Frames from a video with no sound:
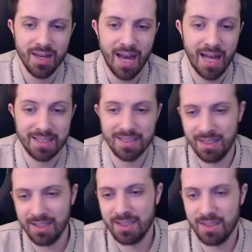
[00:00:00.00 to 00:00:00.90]
At
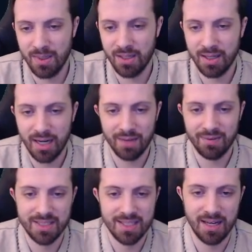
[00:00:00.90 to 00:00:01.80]
6 is when you're kind of
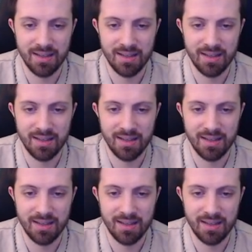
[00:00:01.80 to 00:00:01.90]
insane.